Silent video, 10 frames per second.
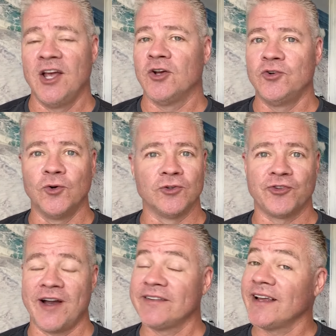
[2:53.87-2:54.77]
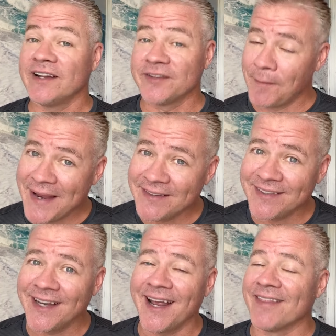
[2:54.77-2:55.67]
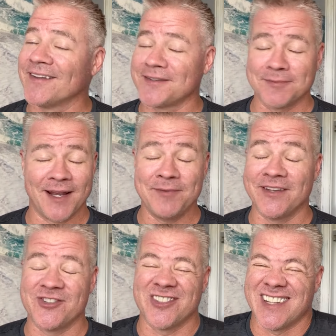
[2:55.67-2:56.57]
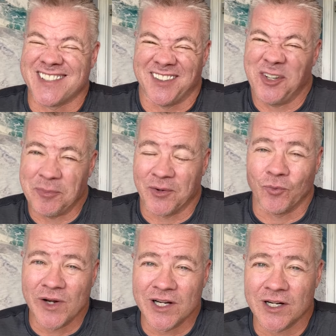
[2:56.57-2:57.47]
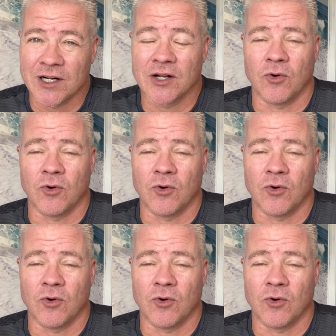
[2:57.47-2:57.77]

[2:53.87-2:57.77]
Google Translate is amazing, and then sometimes it just gets a little bit weird,